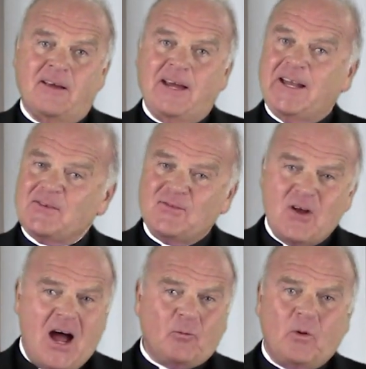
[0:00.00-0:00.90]
It is
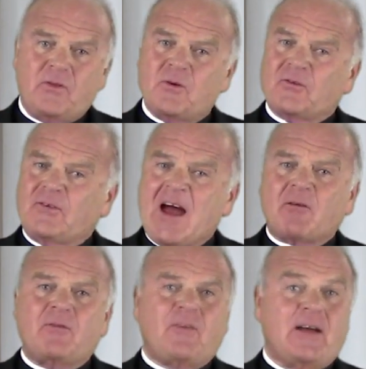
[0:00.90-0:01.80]
not with your
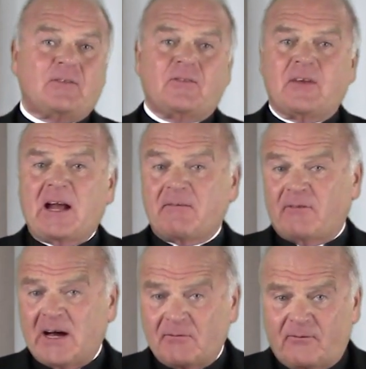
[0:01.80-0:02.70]
sacrifices that I
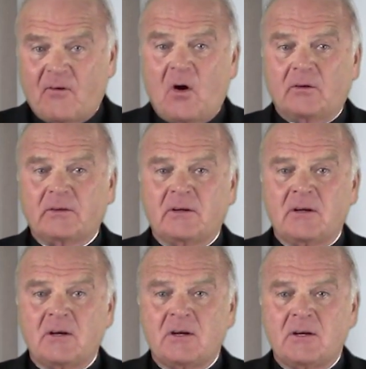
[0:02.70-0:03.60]
find fault,
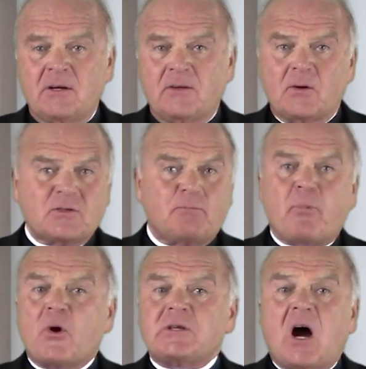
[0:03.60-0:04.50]
those
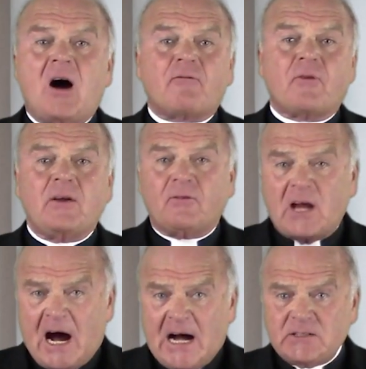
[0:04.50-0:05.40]
burnt offerings
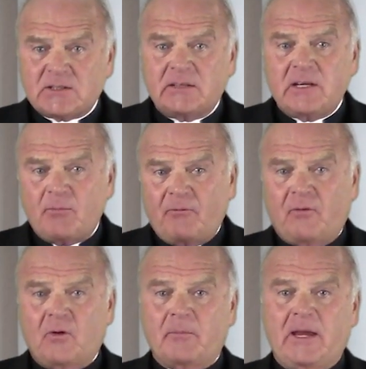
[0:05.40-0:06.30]
constantly
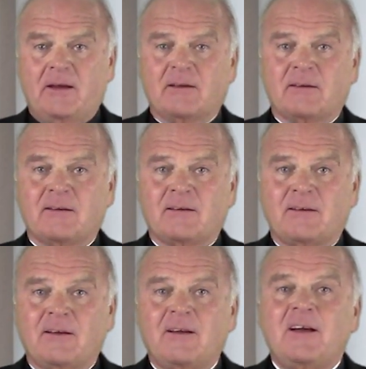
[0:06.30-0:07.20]
before me.
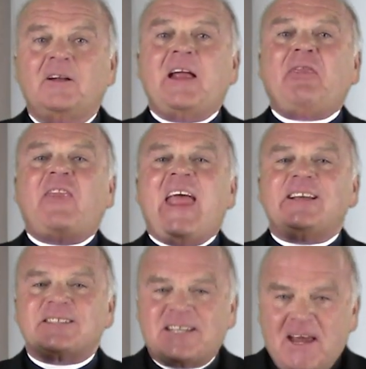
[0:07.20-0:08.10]
Let
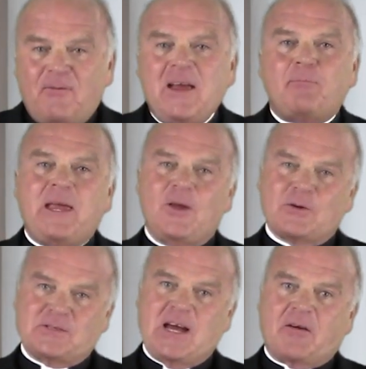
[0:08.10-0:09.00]
thanksgiving be
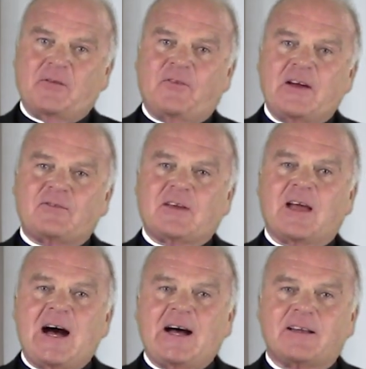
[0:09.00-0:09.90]
your sacrifice to
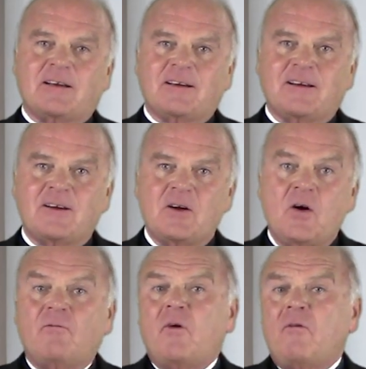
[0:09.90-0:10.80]
God.
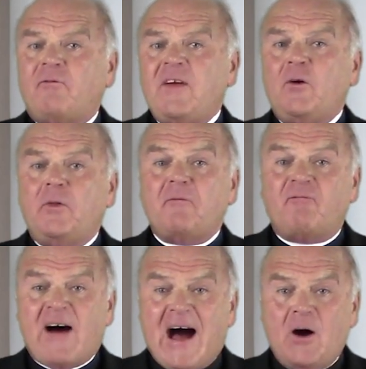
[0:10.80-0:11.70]
Fulfill the
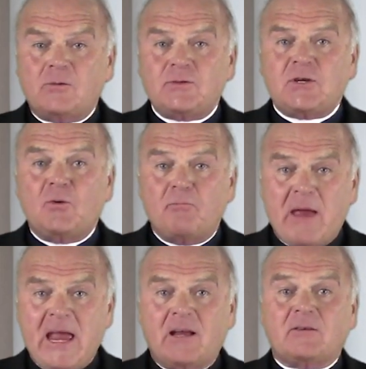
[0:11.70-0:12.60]
vows you
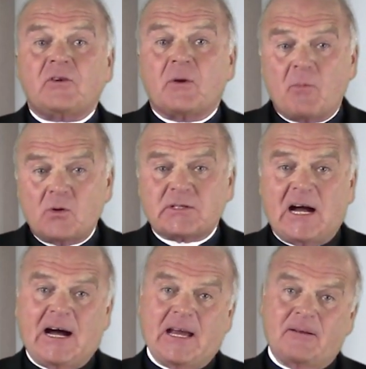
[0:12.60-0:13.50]
make to the Most
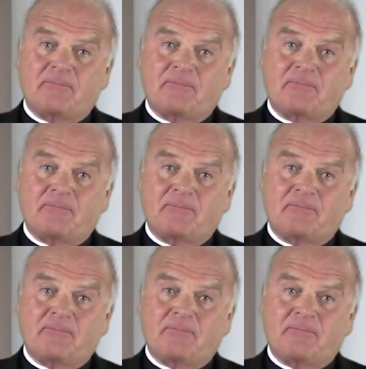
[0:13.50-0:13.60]
High.